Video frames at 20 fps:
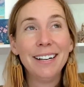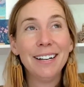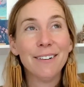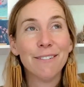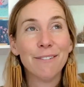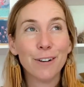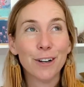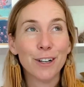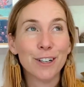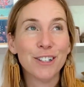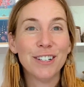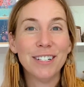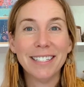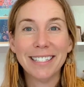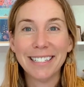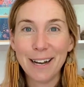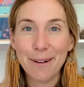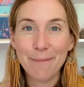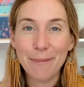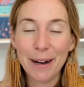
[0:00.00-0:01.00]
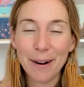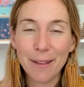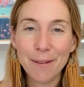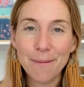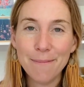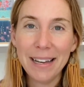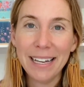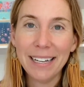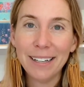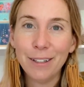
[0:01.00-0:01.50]
versions come out of the
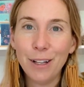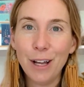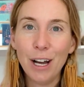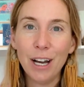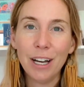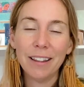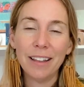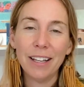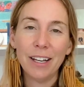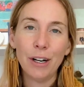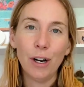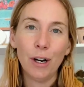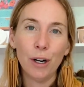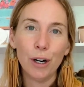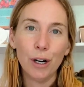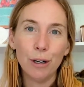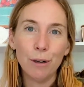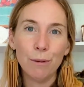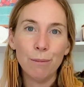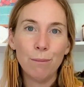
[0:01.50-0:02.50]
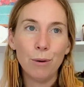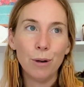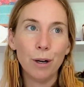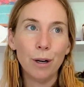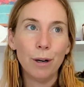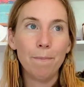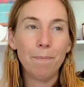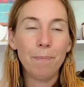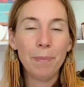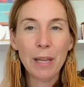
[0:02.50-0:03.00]
make along that are
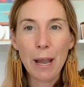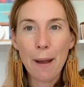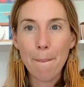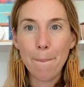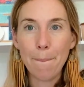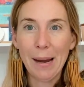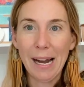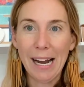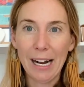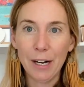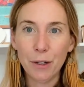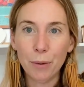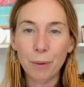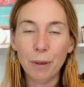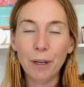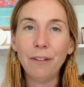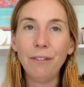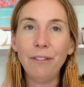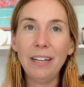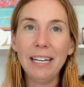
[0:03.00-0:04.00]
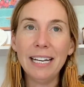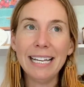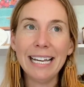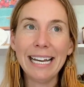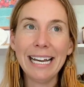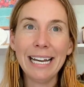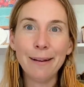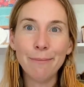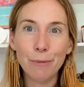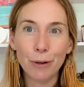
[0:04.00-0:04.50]
more patchwork
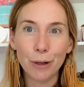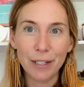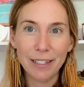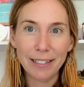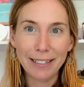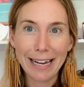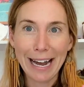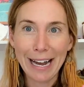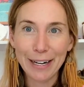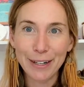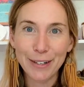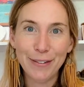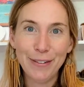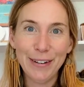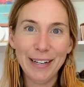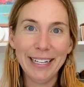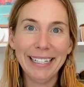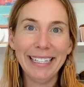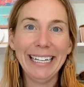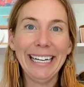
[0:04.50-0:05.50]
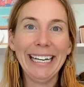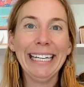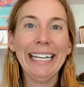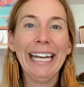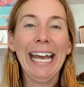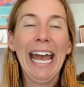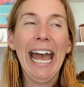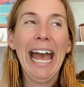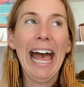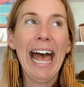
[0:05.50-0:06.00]
feeling, more stash
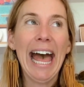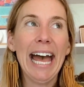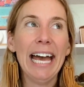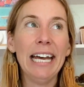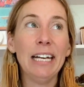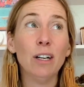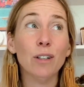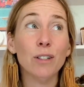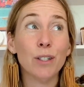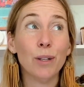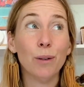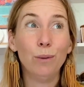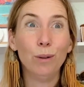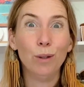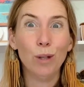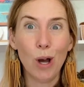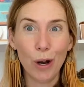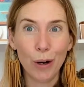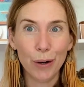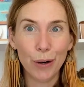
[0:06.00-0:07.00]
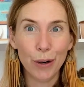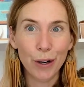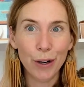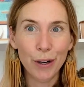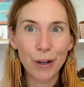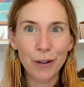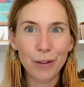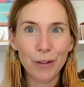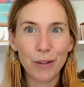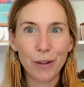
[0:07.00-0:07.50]
feeling, and also
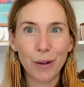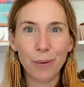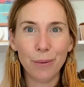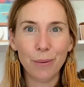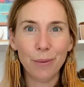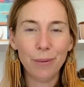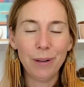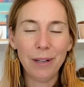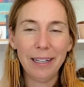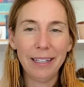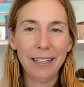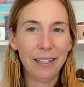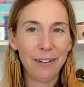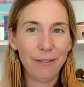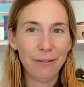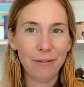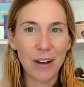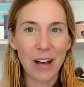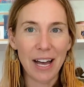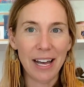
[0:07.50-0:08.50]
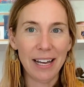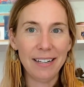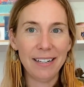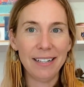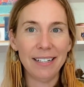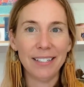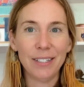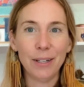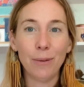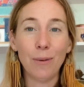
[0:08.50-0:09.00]
longer. So really
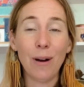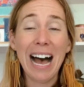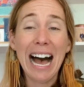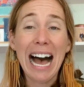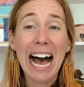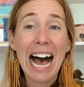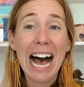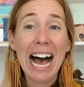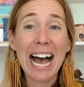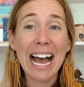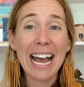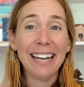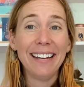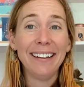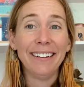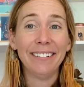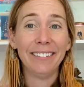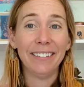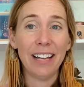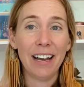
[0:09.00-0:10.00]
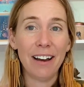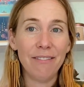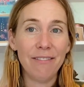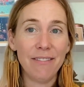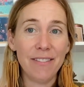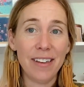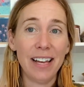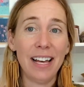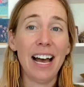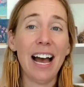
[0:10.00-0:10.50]
fun. So I
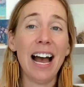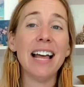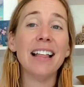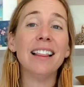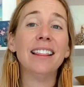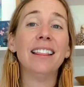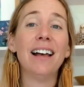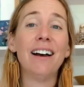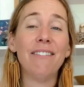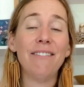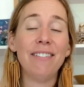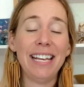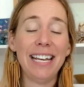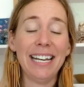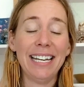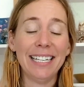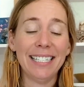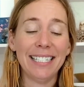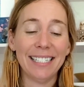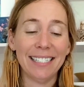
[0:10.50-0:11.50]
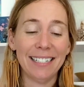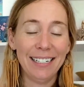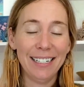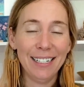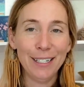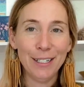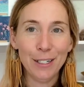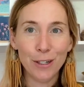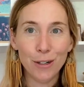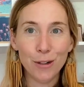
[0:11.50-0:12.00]
love this
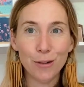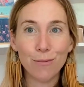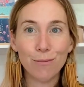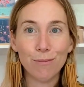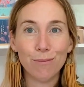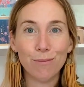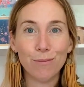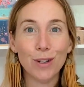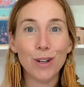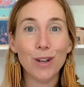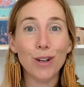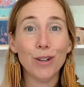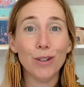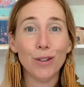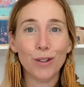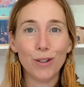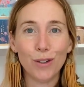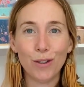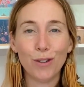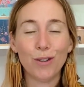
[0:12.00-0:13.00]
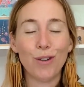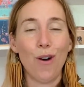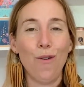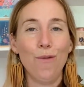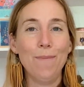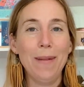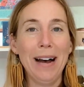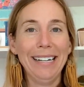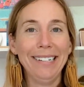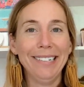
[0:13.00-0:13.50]
so
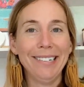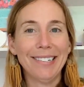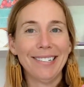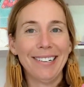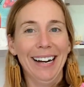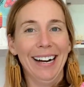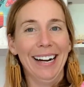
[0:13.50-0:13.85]
much.